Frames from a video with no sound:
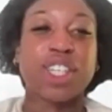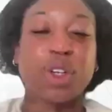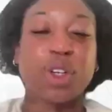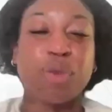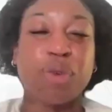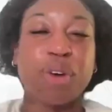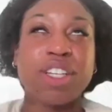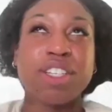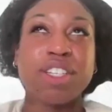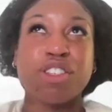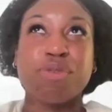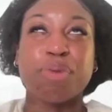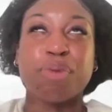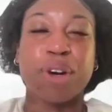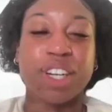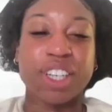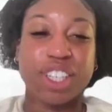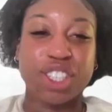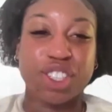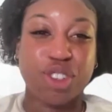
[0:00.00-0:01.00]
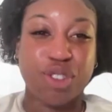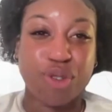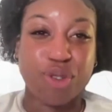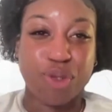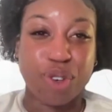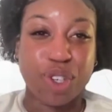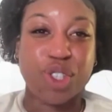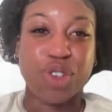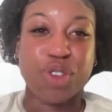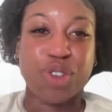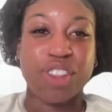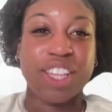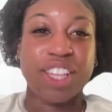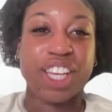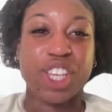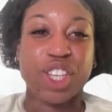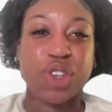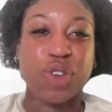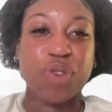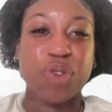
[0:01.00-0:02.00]
what sport would you
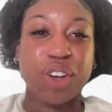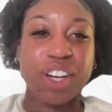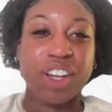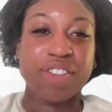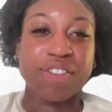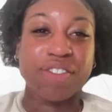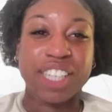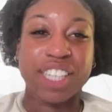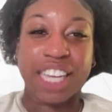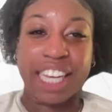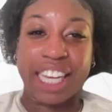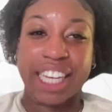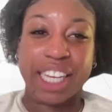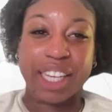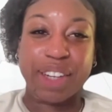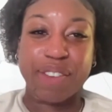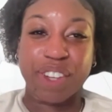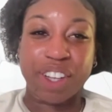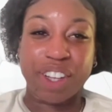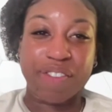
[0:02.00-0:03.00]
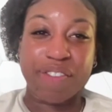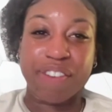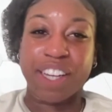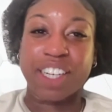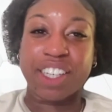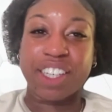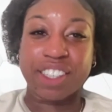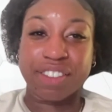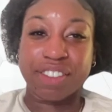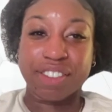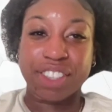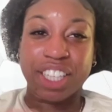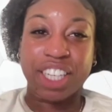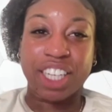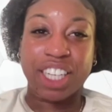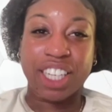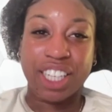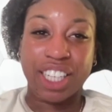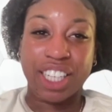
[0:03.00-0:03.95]
think you would have taken competitively?